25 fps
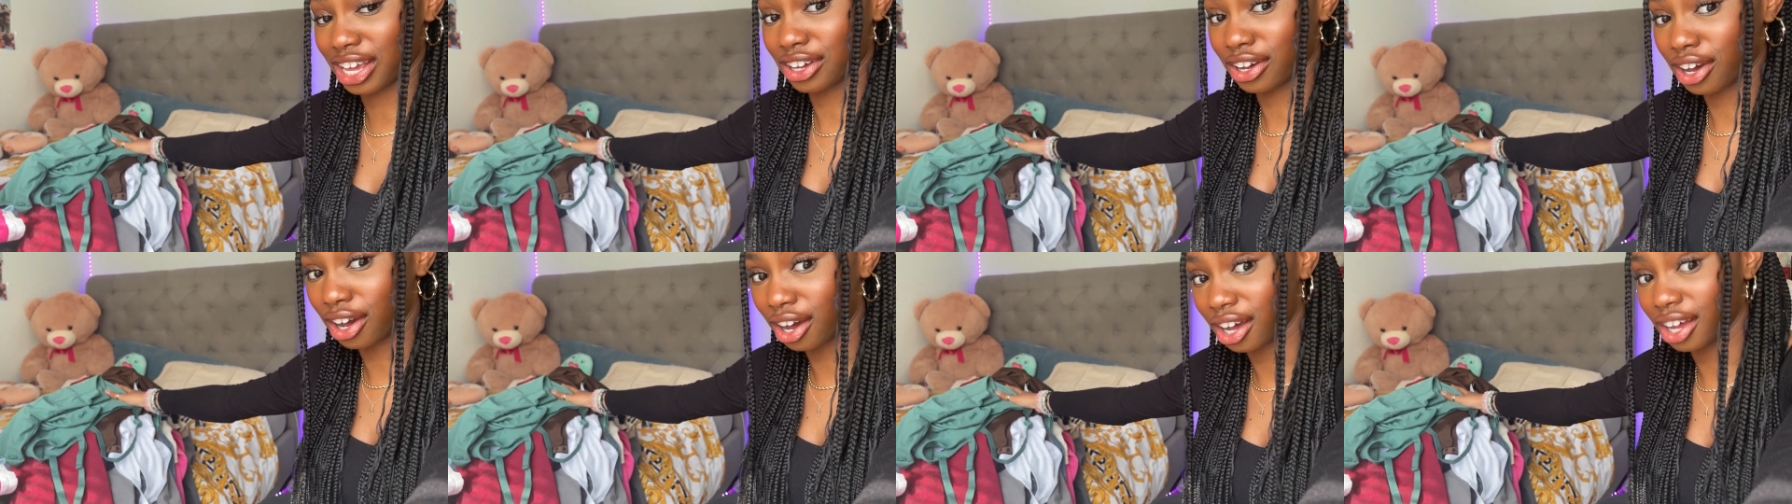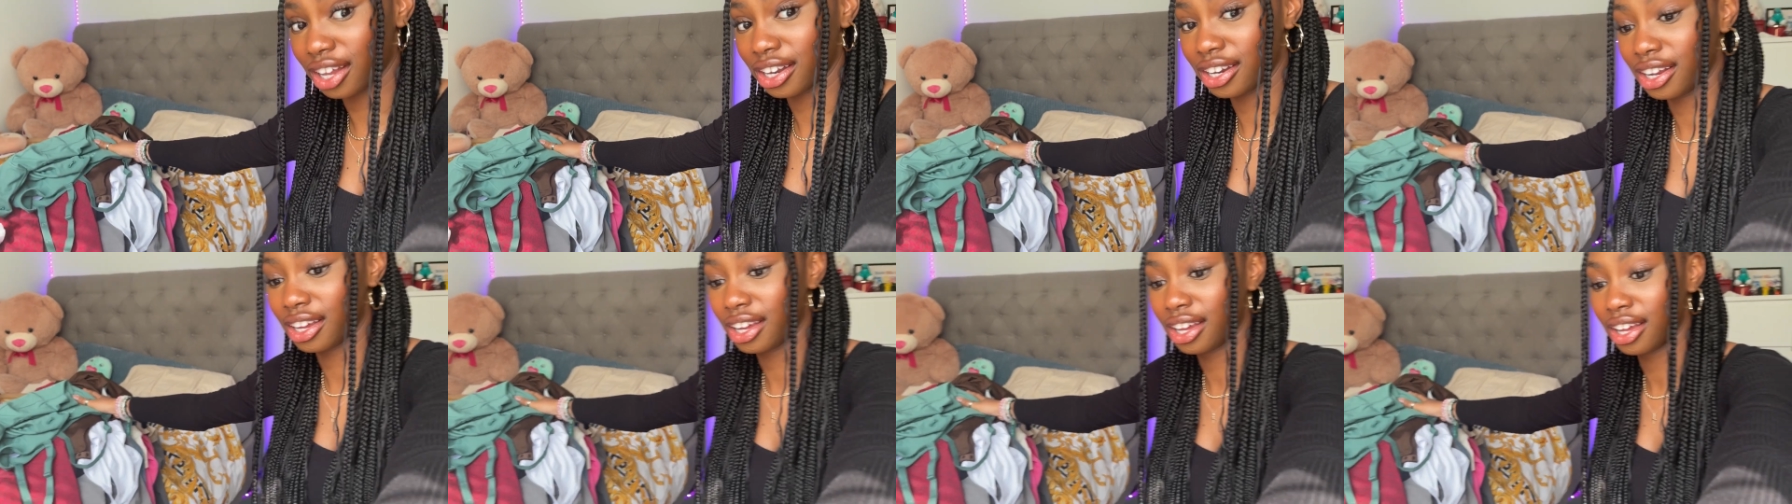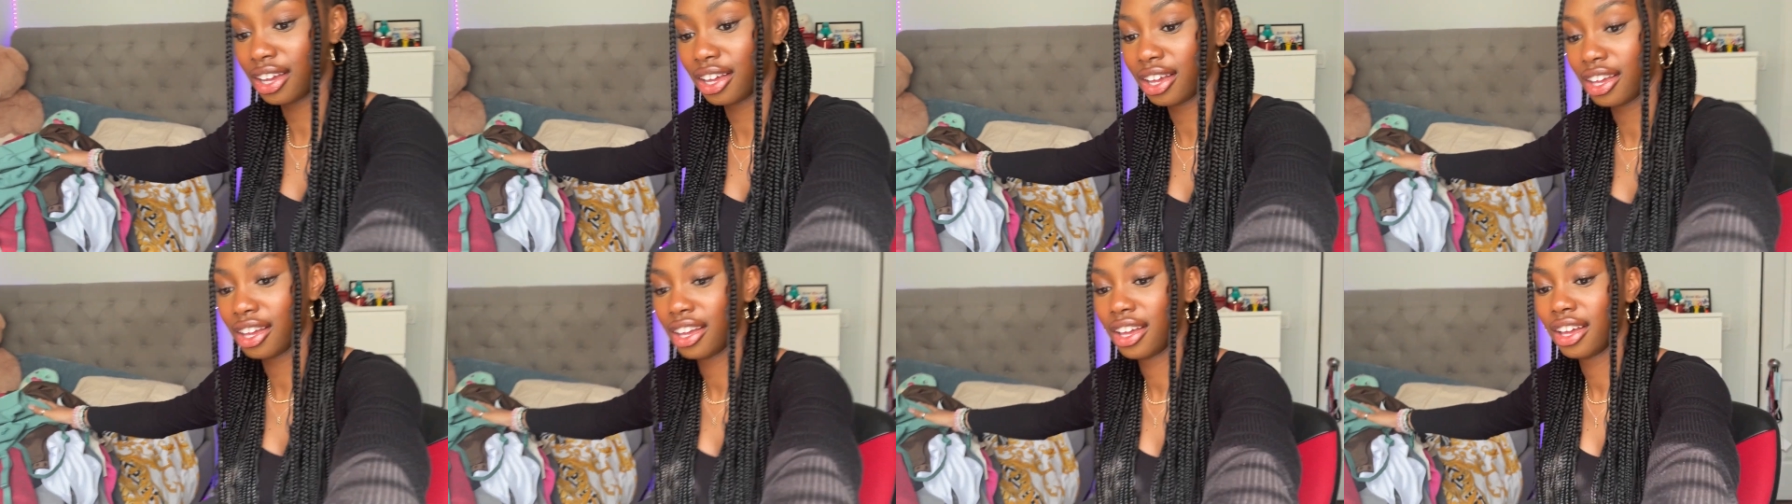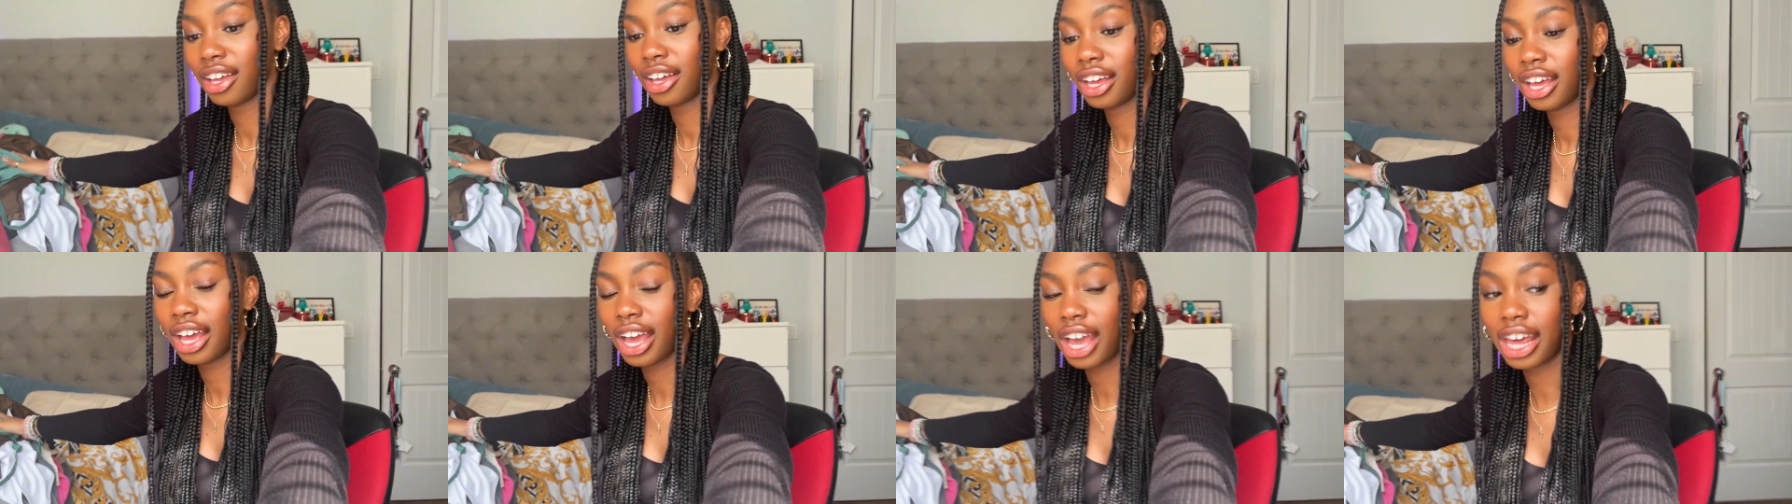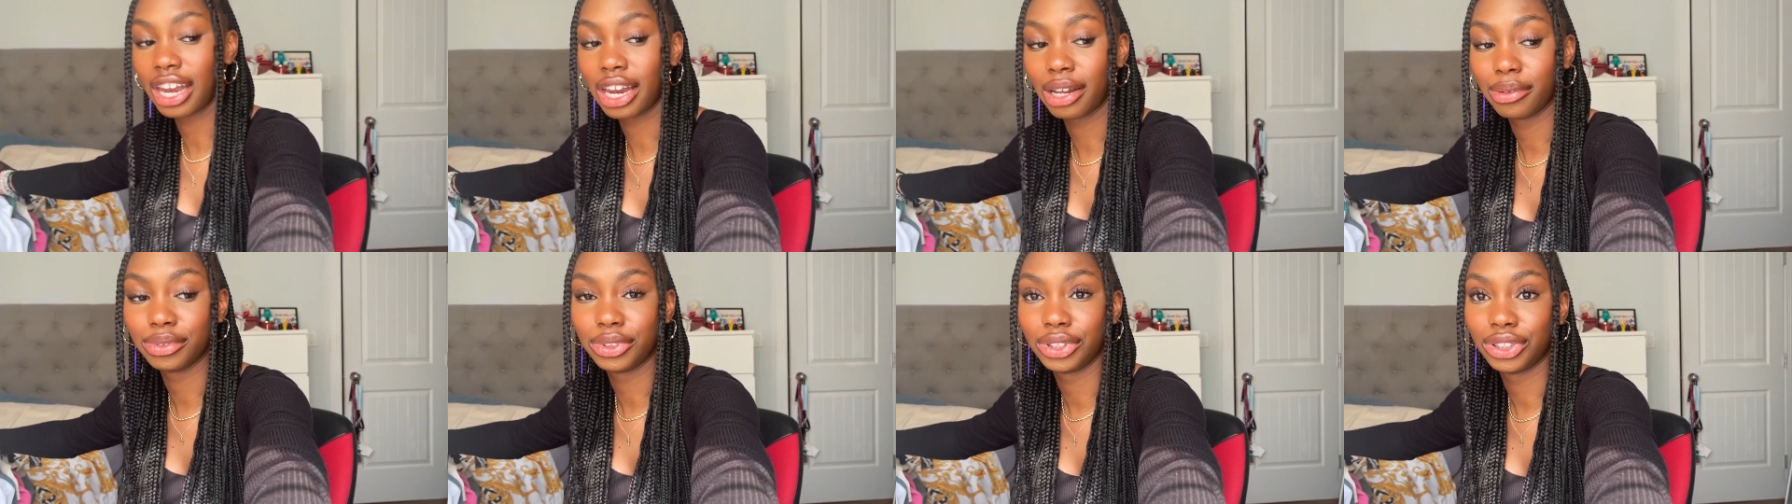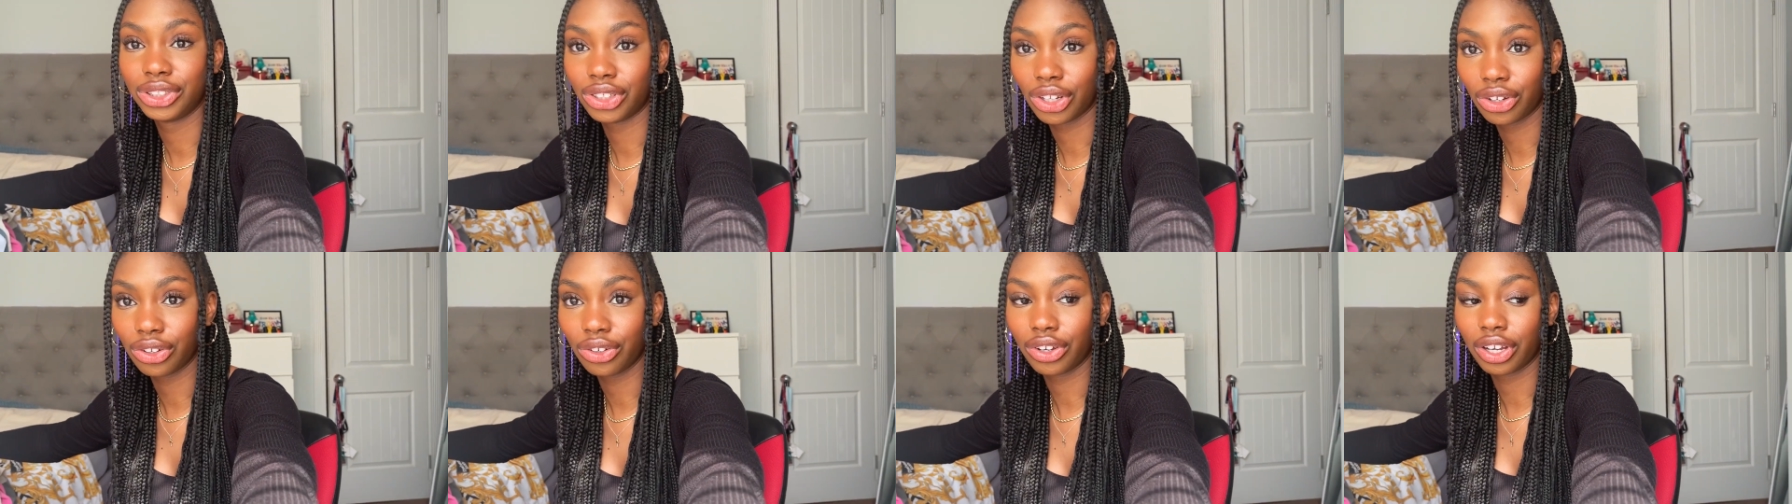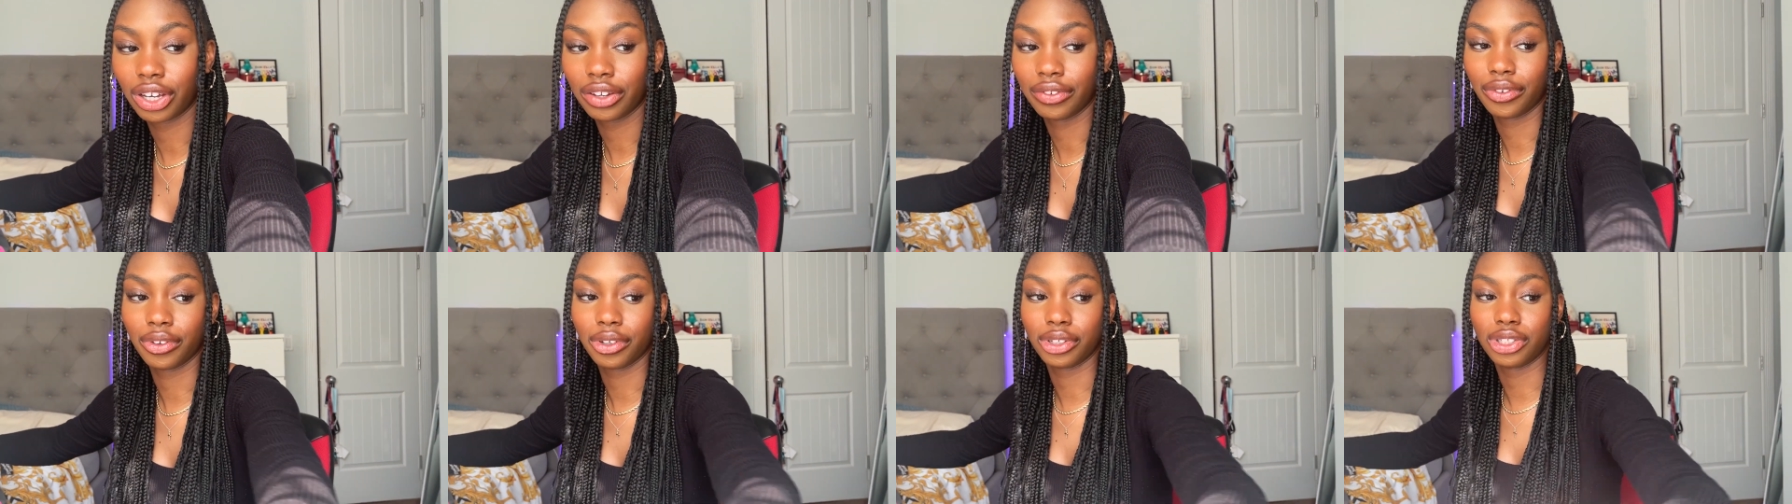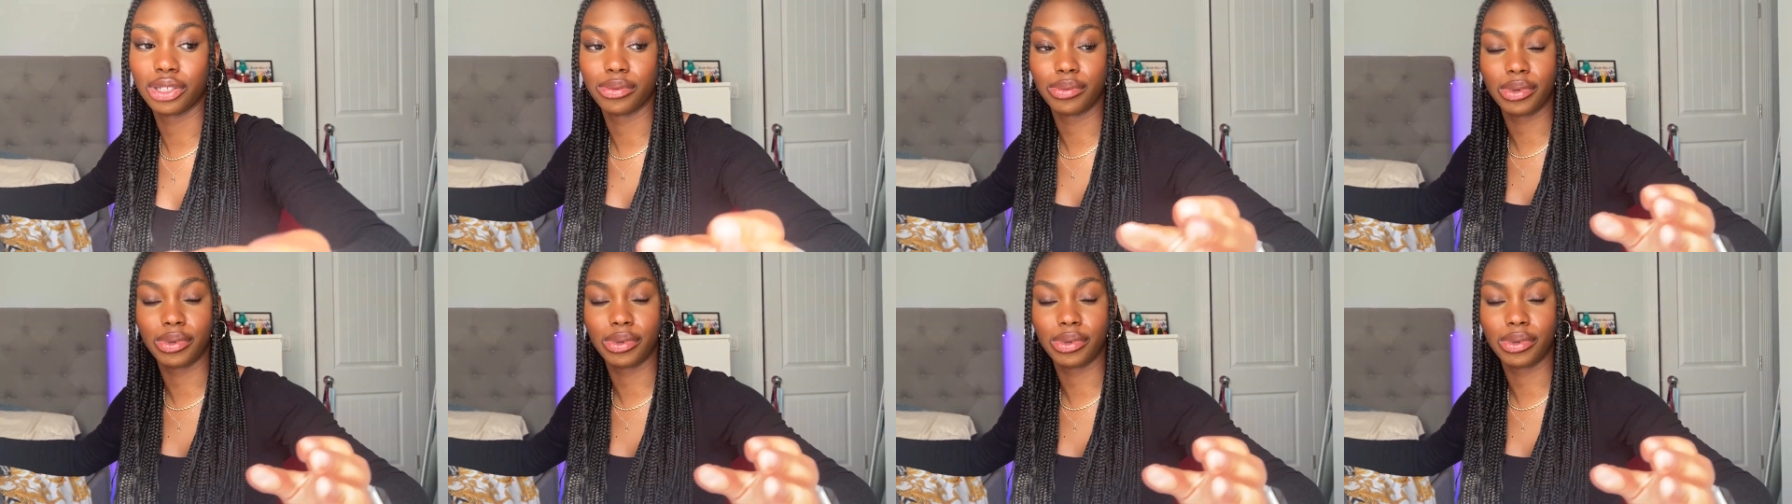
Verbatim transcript: got and I'm so grateful to